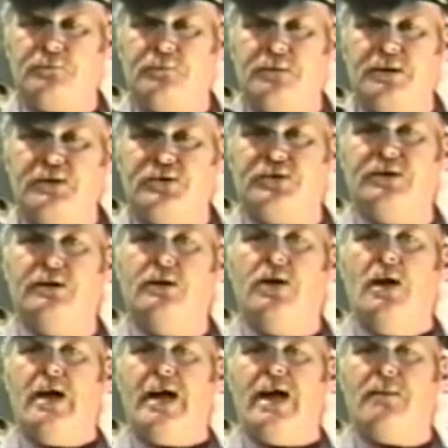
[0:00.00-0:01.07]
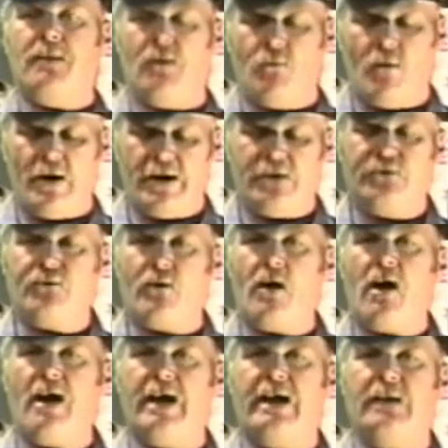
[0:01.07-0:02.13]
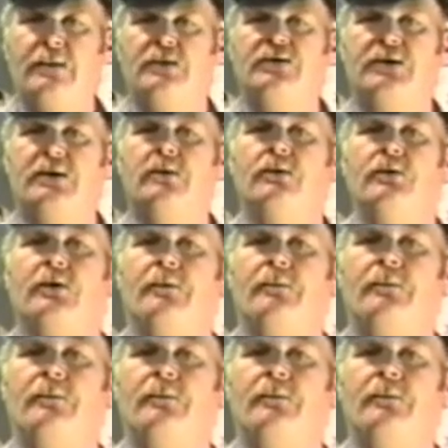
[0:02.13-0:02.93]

piston had been running dry in the cylinder.